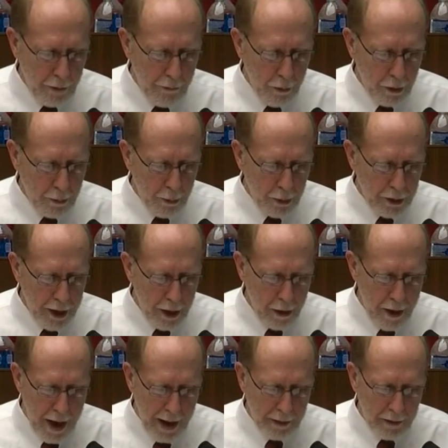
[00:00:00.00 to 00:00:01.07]
Affordable
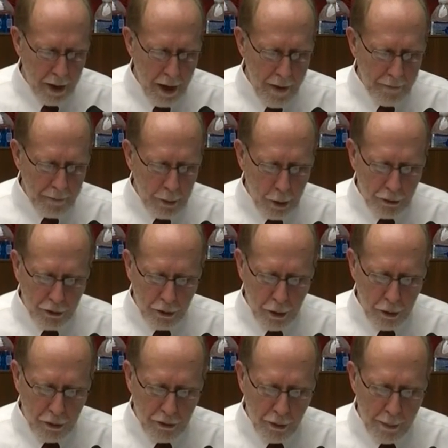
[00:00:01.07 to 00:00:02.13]
Care Act, also
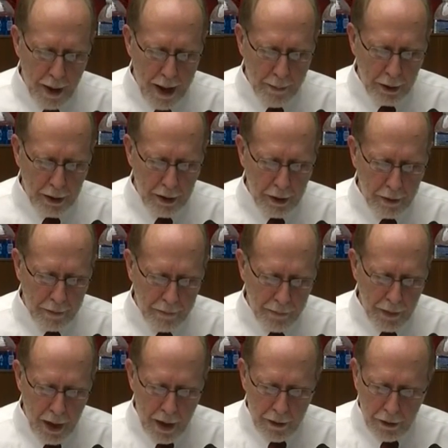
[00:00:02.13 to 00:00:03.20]
known as Obamacare.
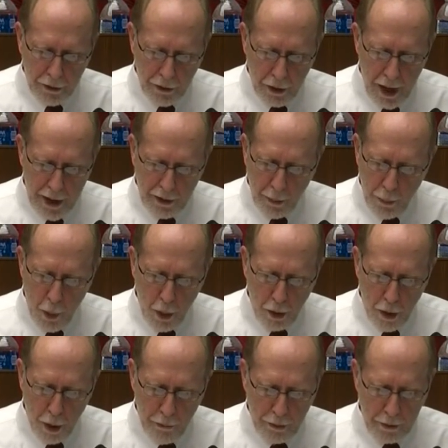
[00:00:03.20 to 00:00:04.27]
There's a lot to pore
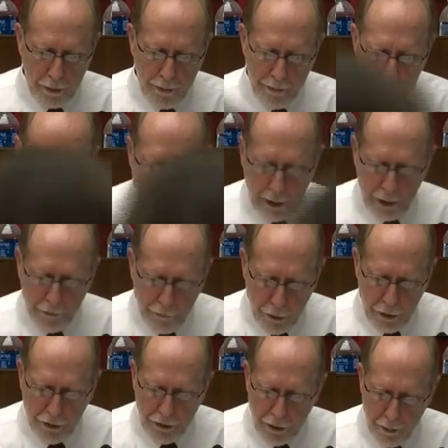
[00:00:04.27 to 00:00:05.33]
over.
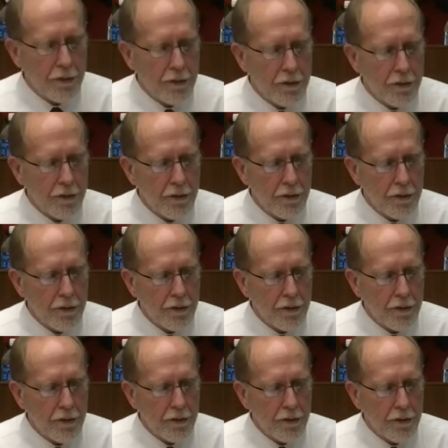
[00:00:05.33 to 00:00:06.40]
First and most
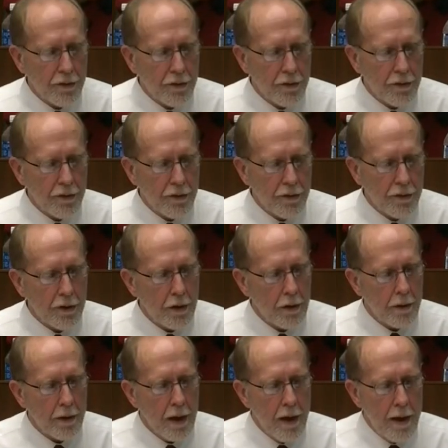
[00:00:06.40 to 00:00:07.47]
overriding
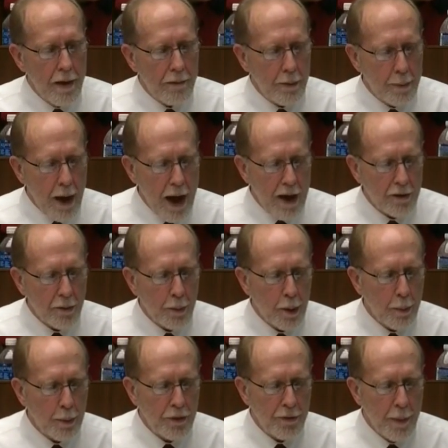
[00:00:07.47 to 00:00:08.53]
concern from the hospital
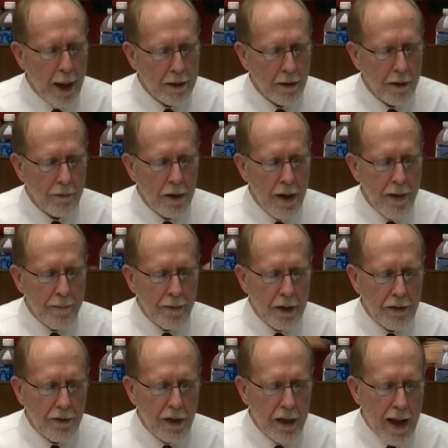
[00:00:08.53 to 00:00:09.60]
perspective
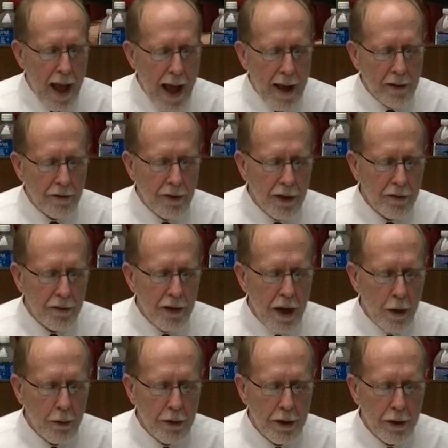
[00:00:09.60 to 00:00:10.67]
is that access to
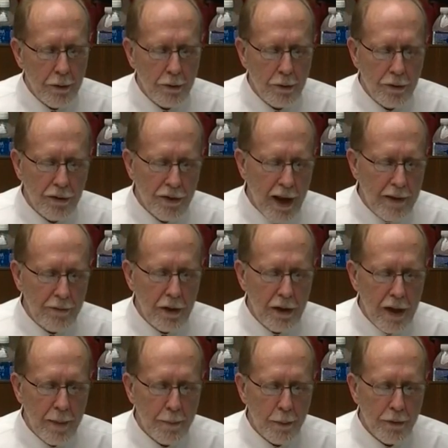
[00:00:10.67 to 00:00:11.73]
health care through safety
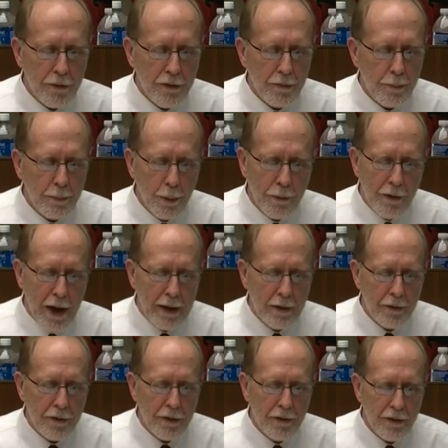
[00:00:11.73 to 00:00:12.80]
net
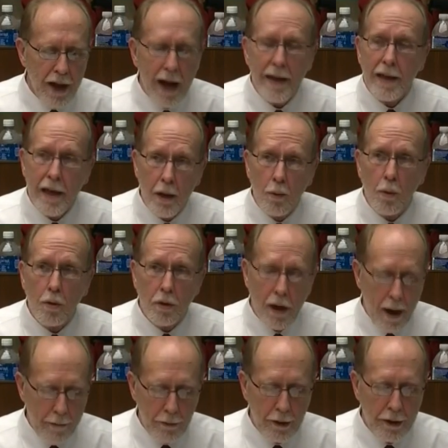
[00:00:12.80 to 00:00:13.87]
providers does not equal
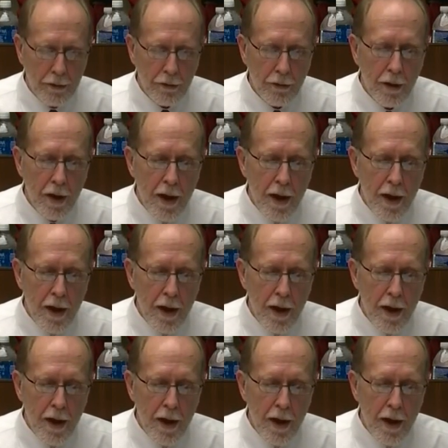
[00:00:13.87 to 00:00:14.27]
coverage.